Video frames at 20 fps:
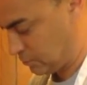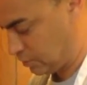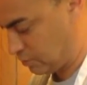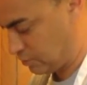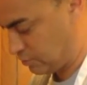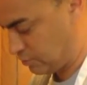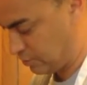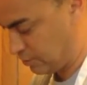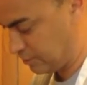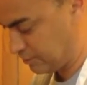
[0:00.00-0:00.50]

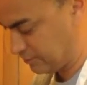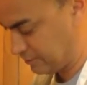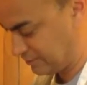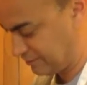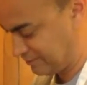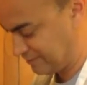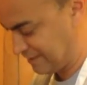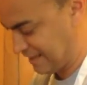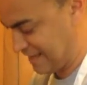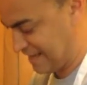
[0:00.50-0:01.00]
salt.
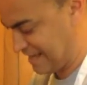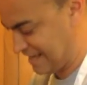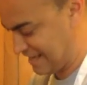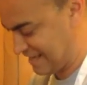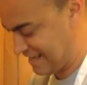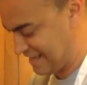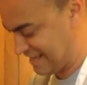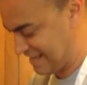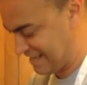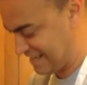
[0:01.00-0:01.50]

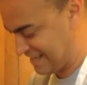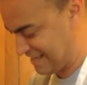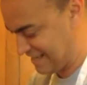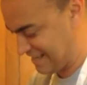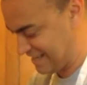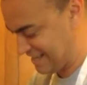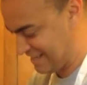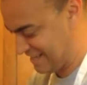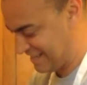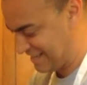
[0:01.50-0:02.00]

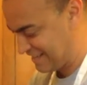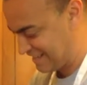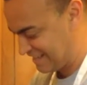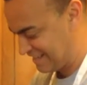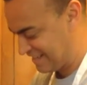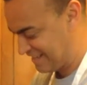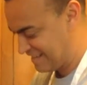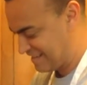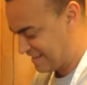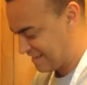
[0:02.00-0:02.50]

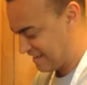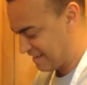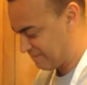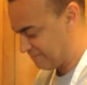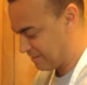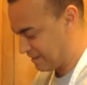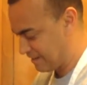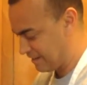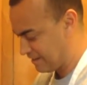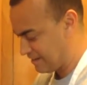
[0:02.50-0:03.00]
I'm
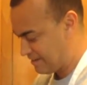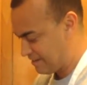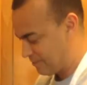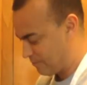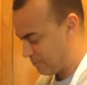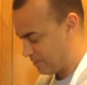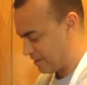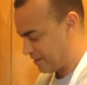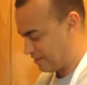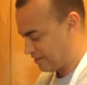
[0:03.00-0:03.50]
like,
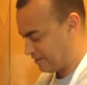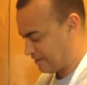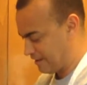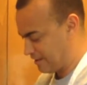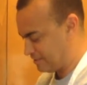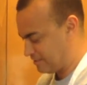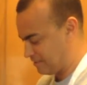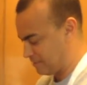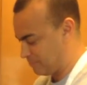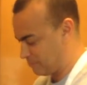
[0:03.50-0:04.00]
why don't I
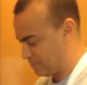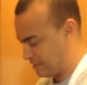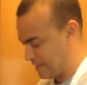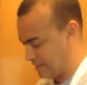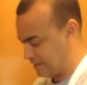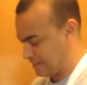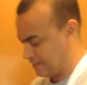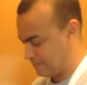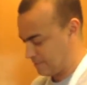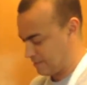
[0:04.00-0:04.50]
see
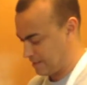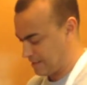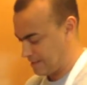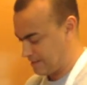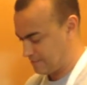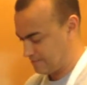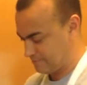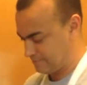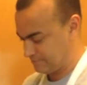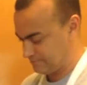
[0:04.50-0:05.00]
blood coming
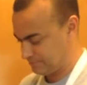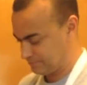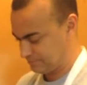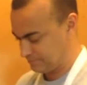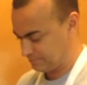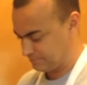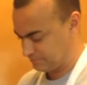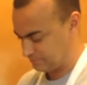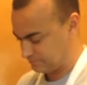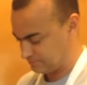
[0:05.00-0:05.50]
out?
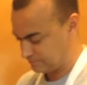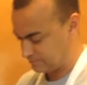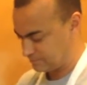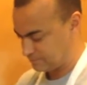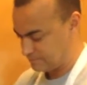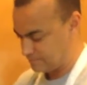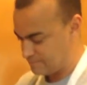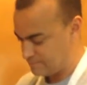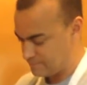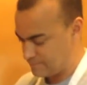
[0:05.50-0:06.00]

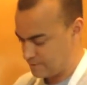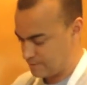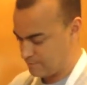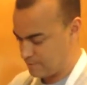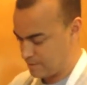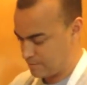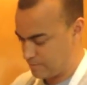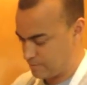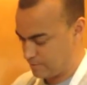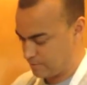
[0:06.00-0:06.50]

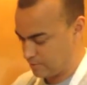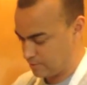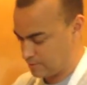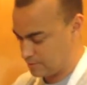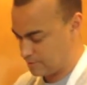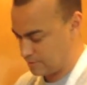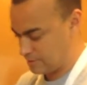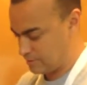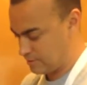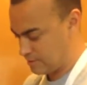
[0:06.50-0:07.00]
Maybe
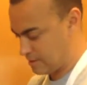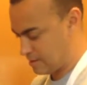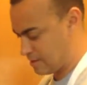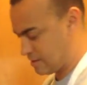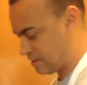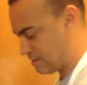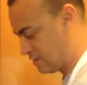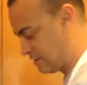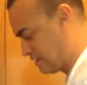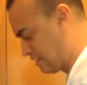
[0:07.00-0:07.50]
because it's uh,